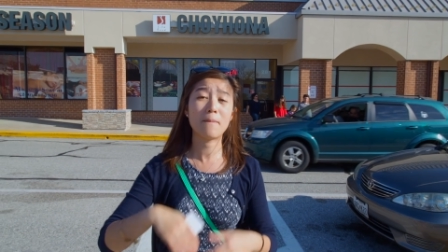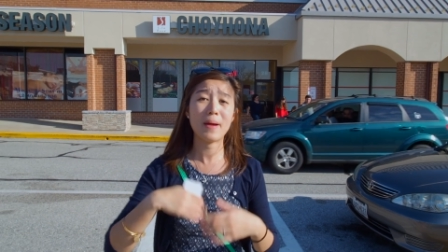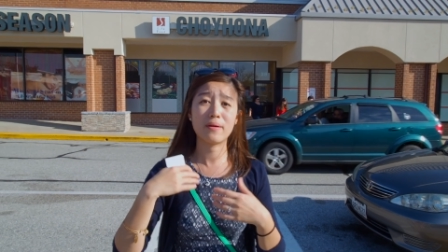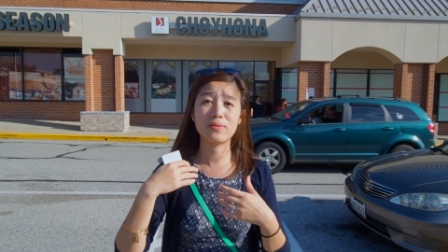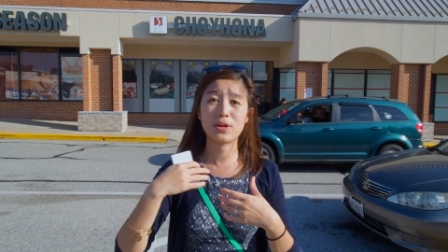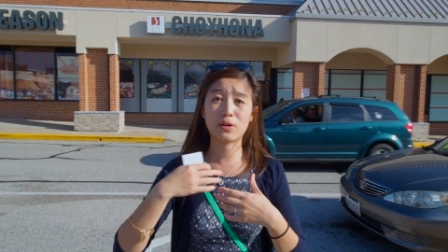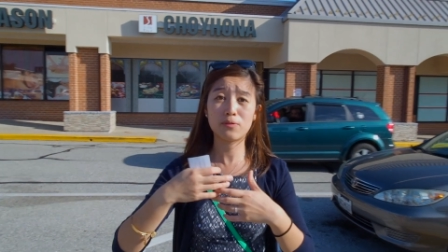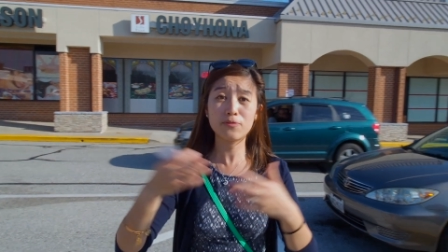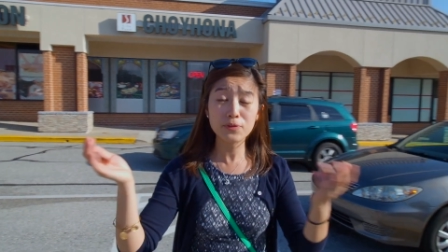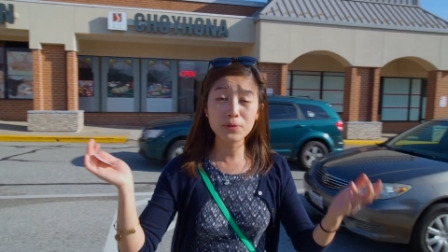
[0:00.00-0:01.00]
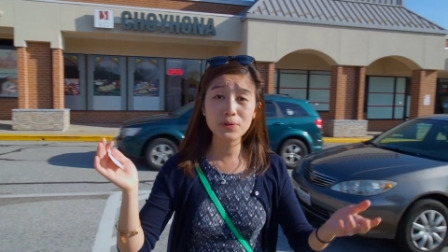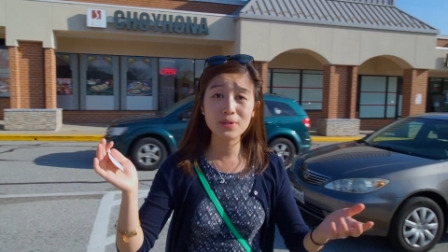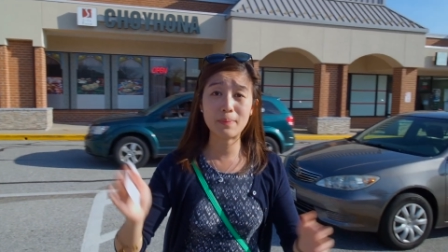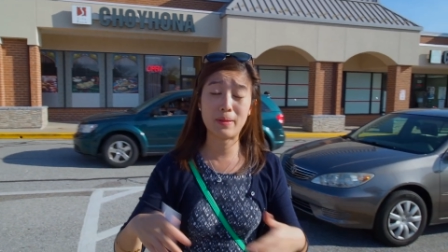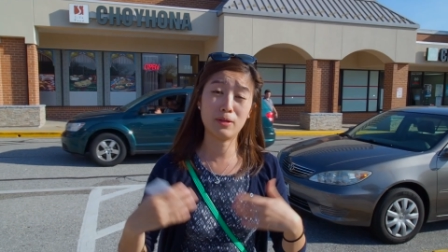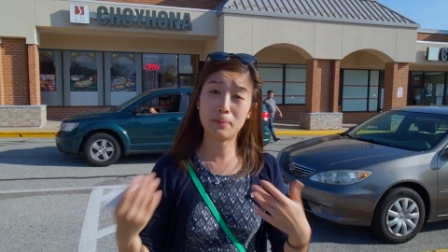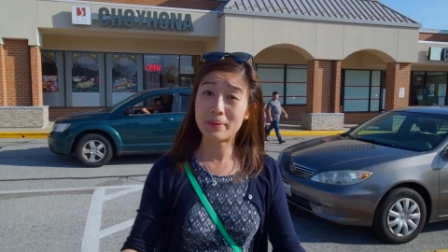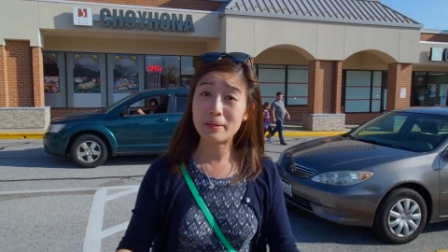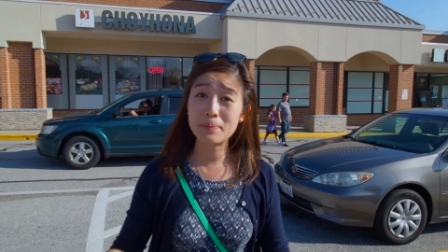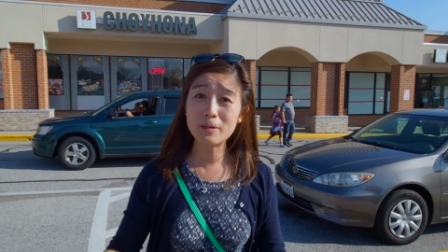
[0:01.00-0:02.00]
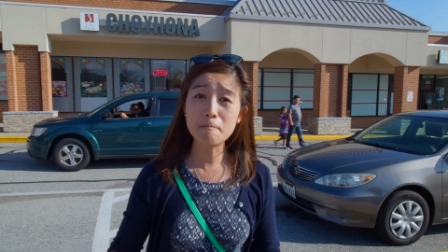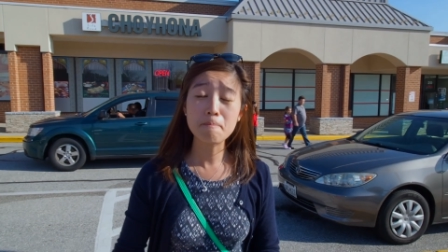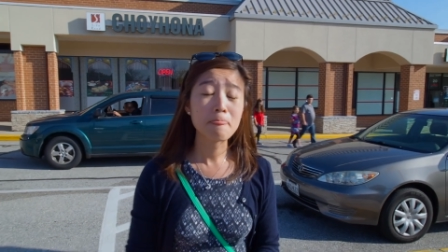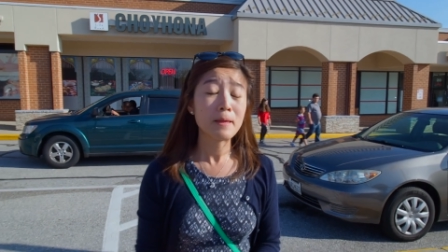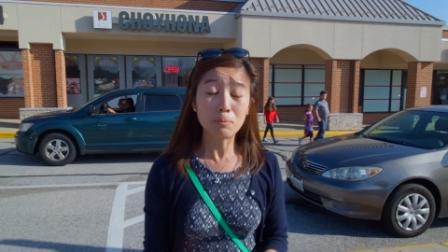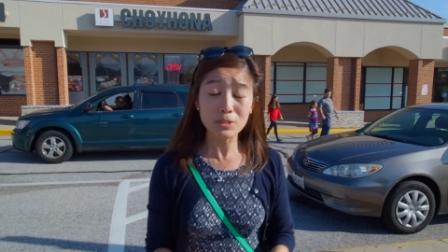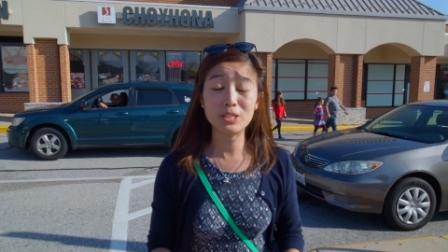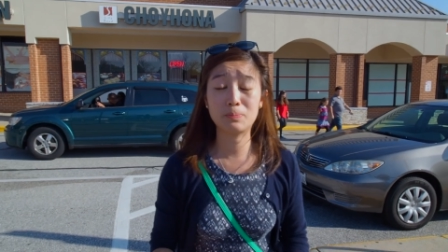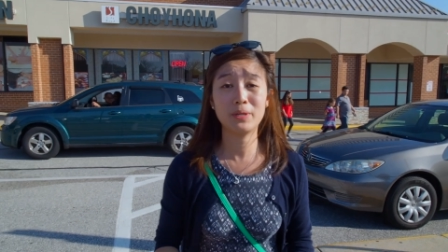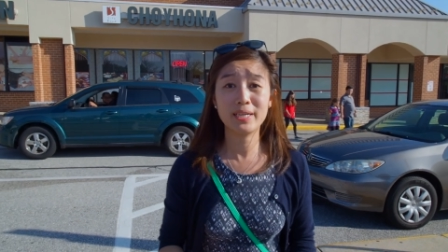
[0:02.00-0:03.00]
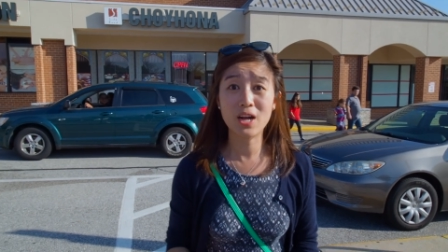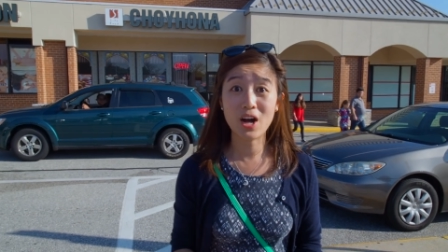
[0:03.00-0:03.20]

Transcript: about their food, about their people, which is pretty